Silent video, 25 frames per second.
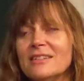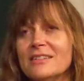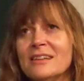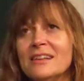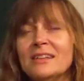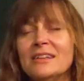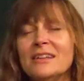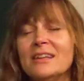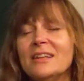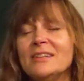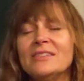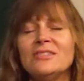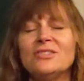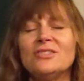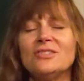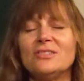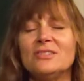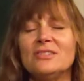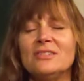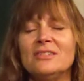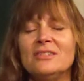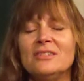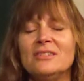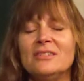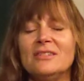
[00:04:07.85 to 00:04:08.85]
it, it,
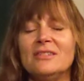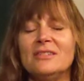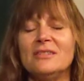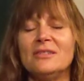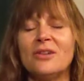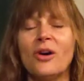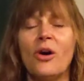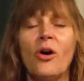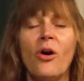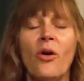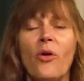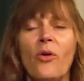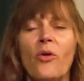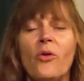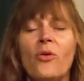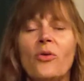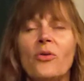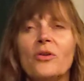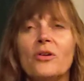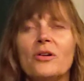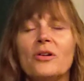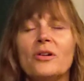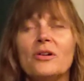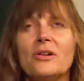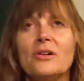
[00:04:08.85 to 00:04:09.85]
the
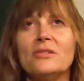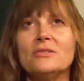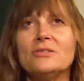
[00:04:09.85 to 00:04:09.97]
whole